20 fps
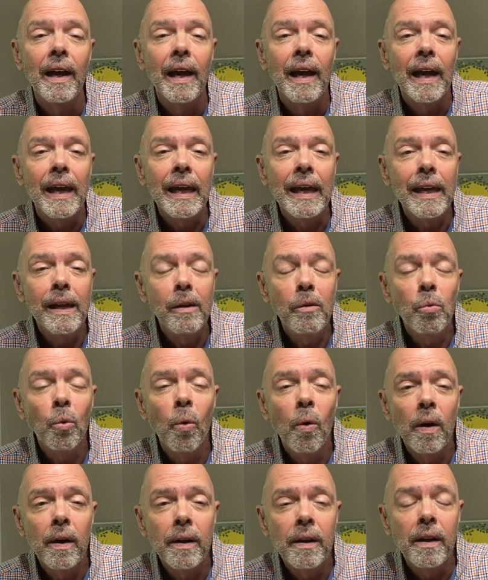He
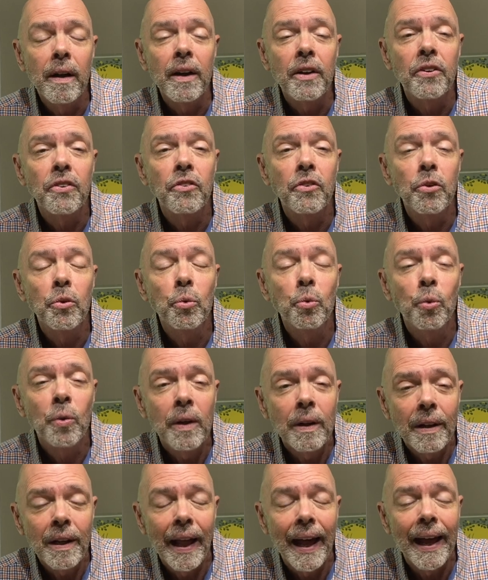wanted us to
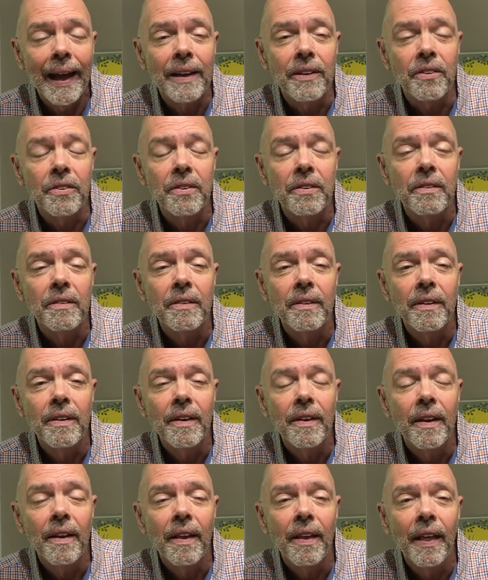realize
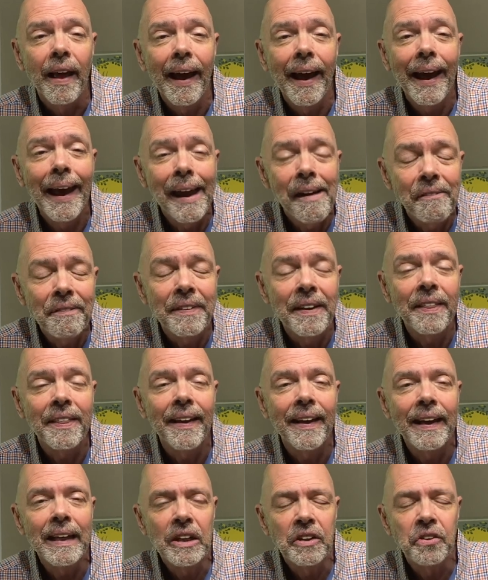
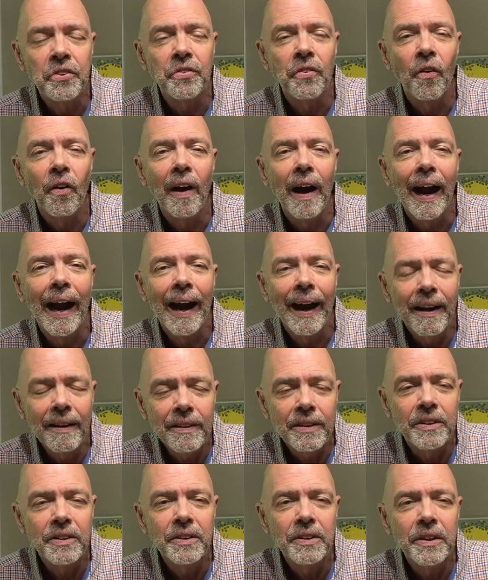everything is for our
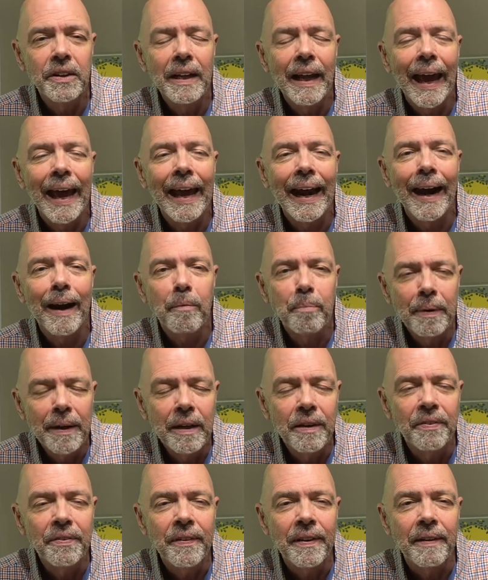good and our
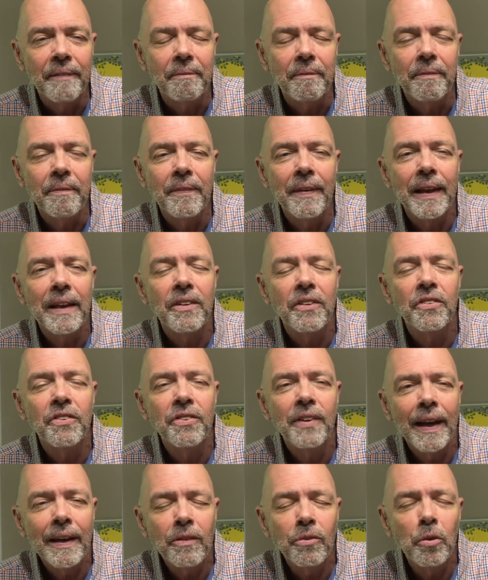benefit. That
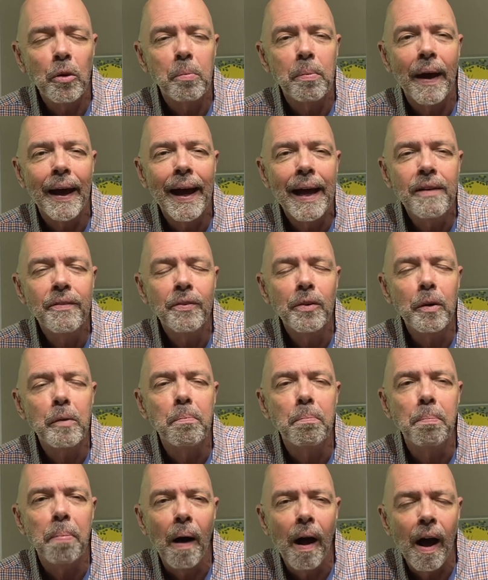sexual behavior
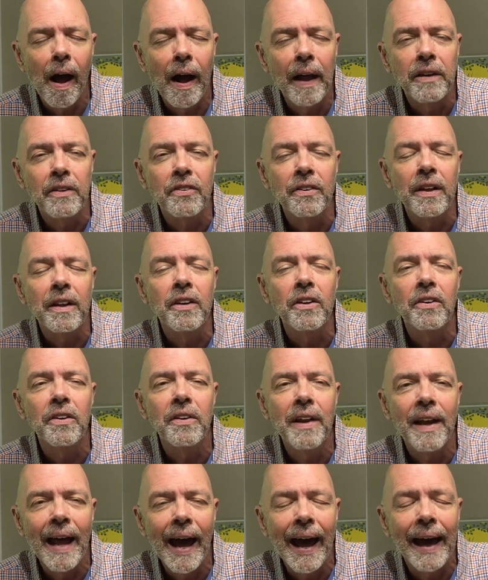bonds, it
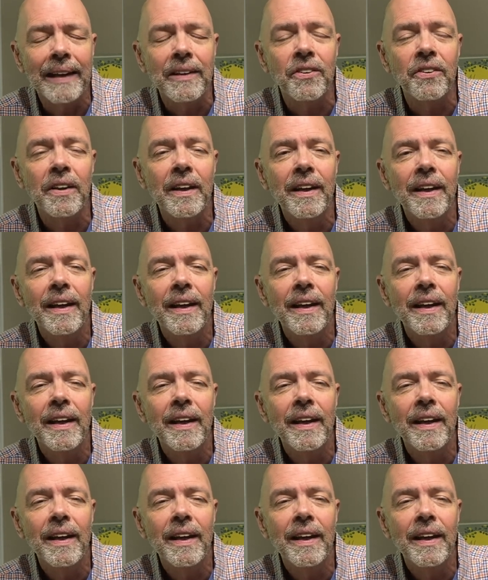unites.